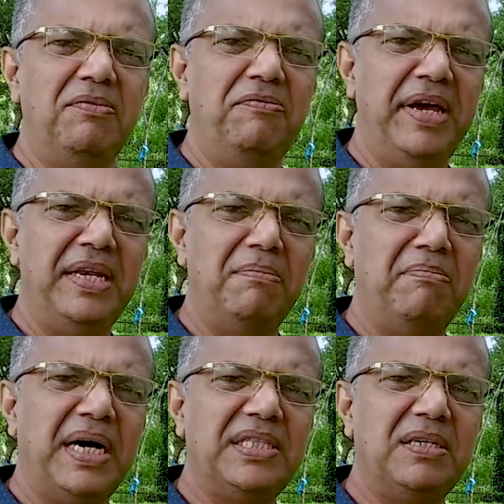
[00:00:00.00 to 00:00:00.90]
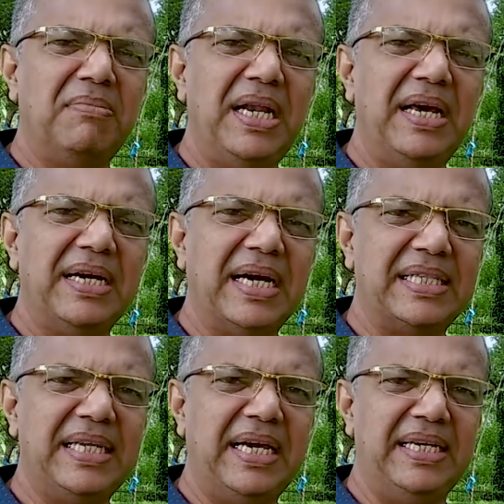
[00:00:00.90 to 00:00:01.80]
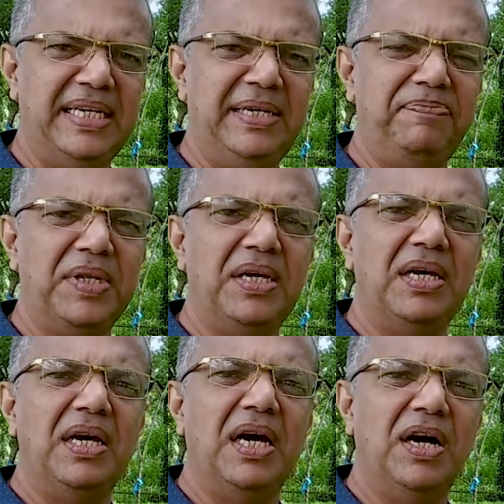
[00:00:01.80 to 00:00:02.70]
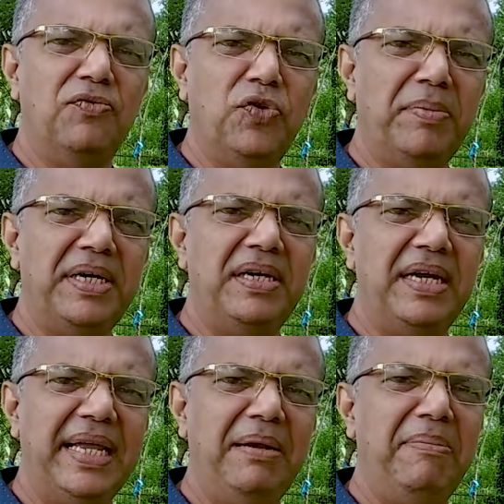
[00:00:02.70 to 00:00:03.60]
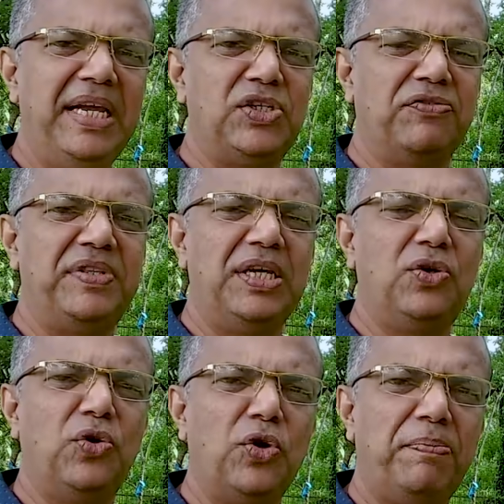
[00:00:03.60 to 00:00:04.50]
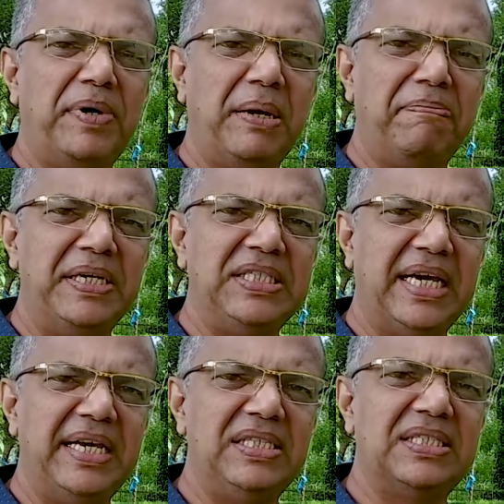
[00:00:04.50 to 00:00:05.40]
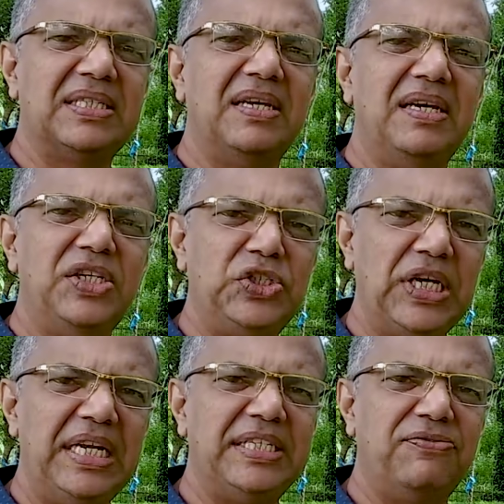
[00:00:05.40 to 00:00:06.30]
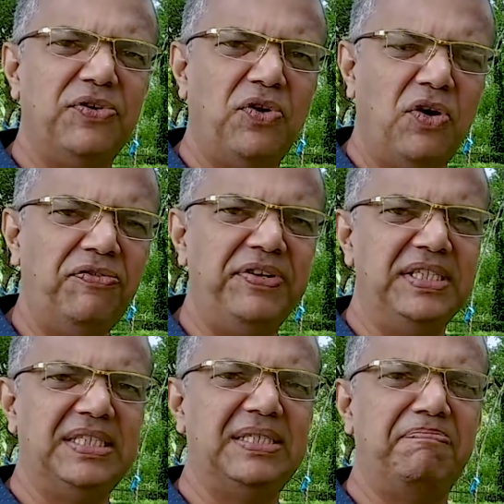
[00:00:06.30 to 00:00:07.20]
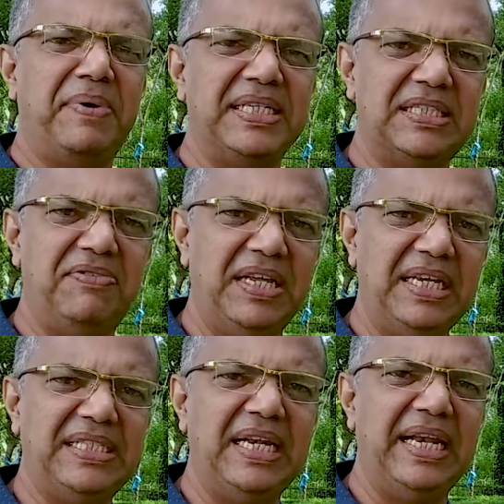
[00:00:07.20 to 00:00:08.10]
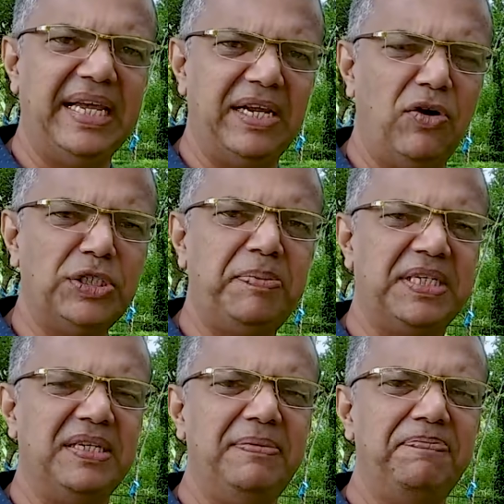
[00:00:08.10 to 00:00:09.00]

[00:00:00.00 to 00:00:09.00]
When Madhumala Kartyayani, a woman inmate of the Kuropada Panchayat's shelter for orphans, passed away recently at a hospital,